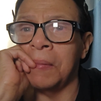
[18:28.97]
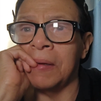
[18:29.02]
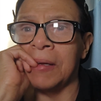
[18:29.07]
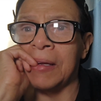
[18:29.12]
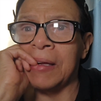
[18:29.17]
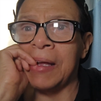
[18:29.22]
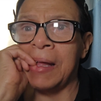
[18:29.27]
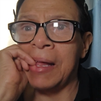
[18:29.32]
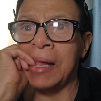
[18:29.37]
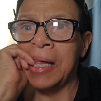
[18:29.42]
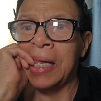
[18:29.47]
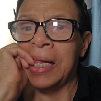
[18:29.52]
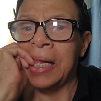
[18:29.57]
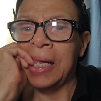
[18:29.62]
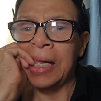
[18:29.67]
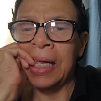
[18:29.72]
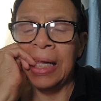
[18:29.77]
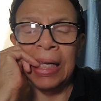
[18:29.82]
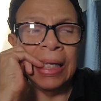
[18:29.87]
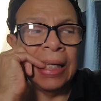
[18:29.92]
Okay.
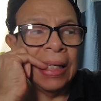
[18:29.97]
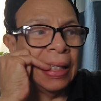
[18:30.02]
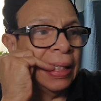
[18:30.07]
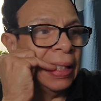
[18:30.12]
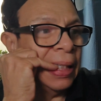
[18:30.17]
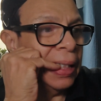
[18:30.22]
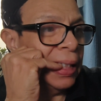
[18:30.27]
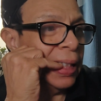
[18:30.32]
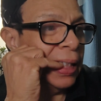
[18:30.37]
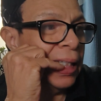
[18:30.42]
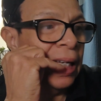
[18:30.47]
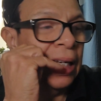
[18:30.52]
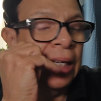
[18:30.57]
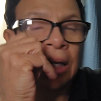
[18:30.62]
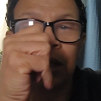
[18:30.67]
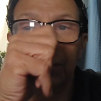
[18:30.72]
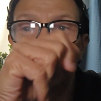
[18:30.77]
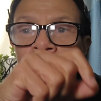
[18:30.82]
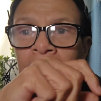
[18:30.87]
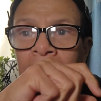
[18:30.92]

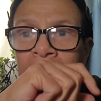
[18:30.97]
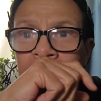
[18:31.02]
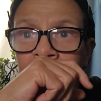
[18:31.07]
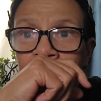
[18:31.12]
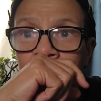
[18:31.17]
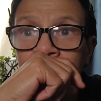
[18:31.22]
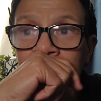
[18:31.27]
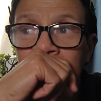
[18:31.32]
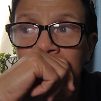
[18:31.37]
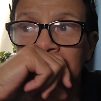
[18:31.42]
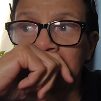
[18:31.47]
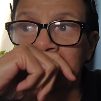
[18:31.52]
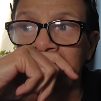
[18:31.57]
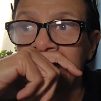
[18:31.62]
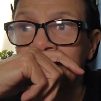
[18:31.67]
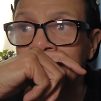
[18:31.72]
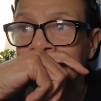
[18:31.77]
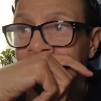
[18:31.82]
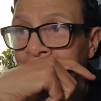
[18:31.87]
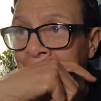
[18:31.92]
You content
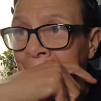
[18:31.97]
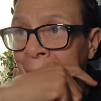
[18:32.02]
creators.